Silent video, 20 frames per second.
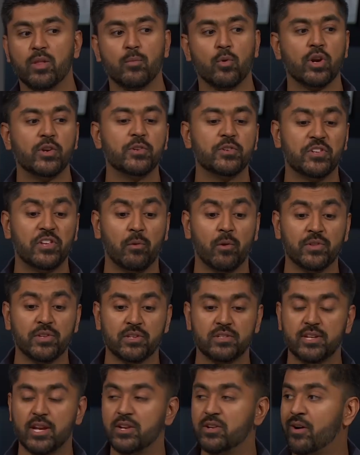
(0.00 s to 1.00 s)
of the more interesting ones
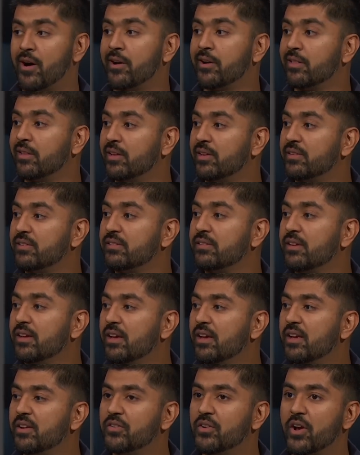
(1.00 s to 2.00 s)
is, say, Nautilus.
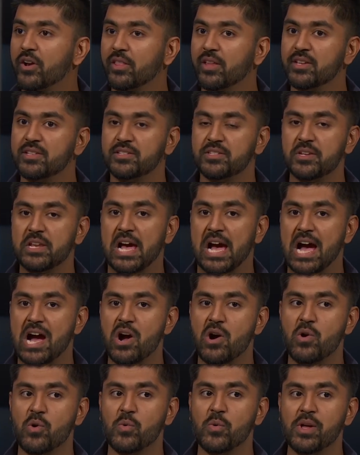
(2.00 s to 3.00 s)
Nautilus
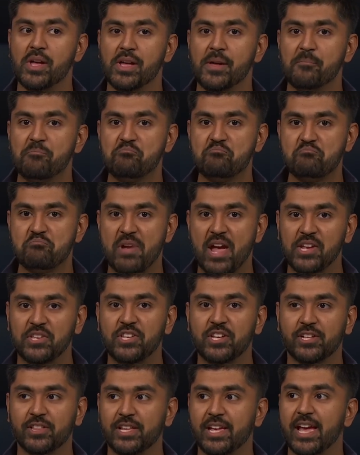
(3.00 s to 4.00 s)
now
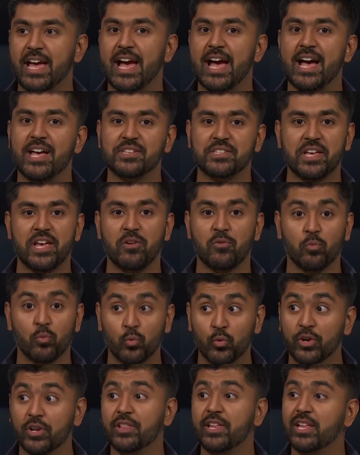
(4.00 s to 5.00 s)
basically has a
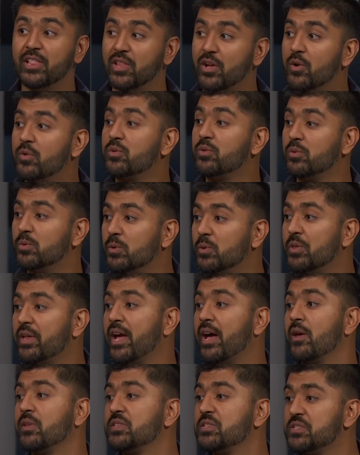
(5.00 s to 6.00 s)
really low
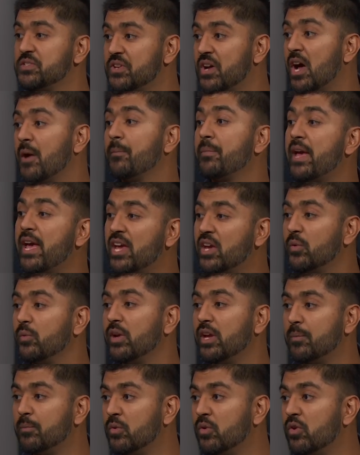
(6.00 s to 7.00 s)
cooldown stomp
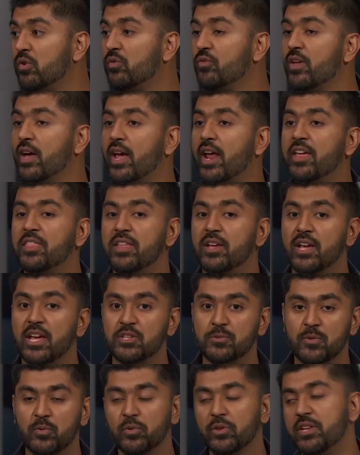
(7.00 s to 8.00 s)
AoE move that I think
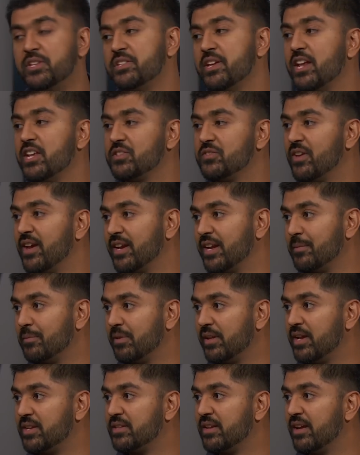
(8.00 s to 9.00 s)
has been really satisfying in
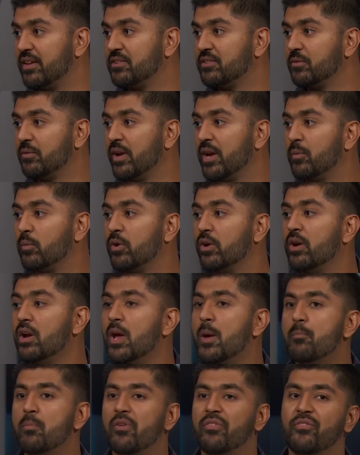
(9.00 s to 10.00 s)
playtests, right? Where
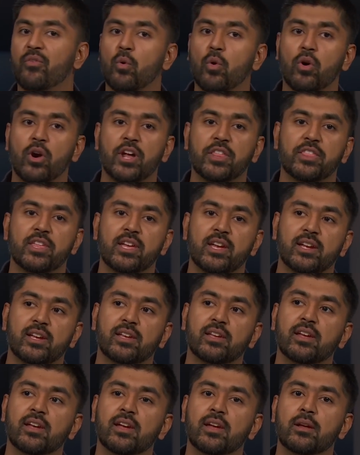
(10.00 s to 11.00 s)
before, I
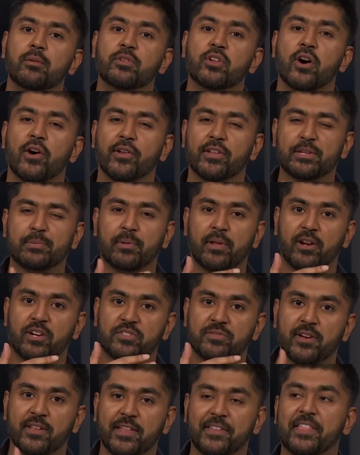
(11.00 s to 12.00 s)
think Nautilus
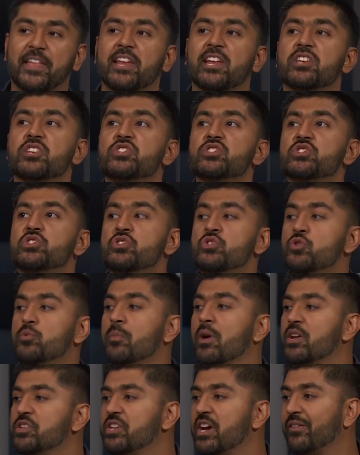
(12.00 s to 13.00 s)
players felt like they didn't do
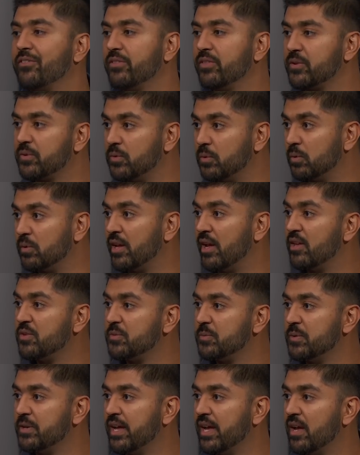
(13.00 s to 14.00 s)
much after the
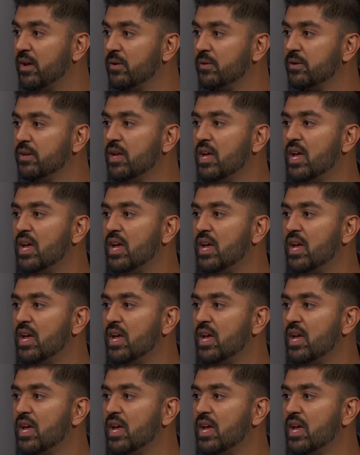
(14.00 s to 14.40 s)
cooldowns were down.